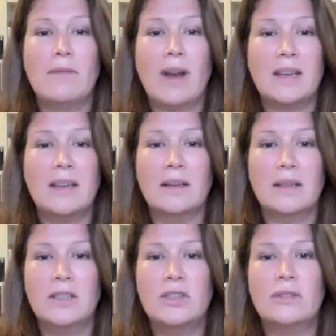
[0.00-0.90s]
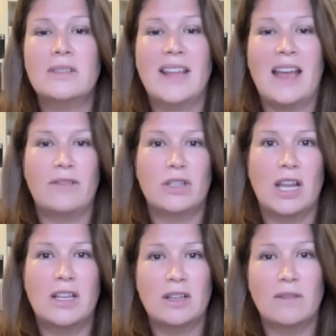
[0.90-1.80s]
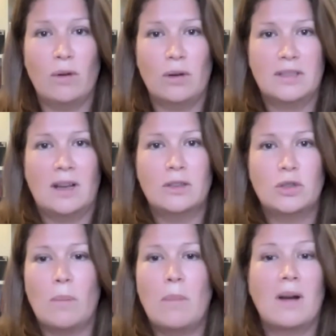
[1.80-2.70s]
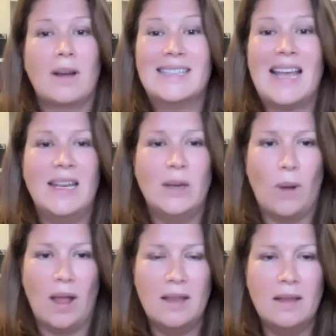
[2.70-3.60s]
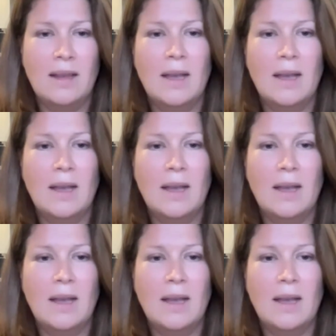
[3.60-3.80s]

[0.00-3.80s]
regularly due to the ever-changing and volatile job market anyway,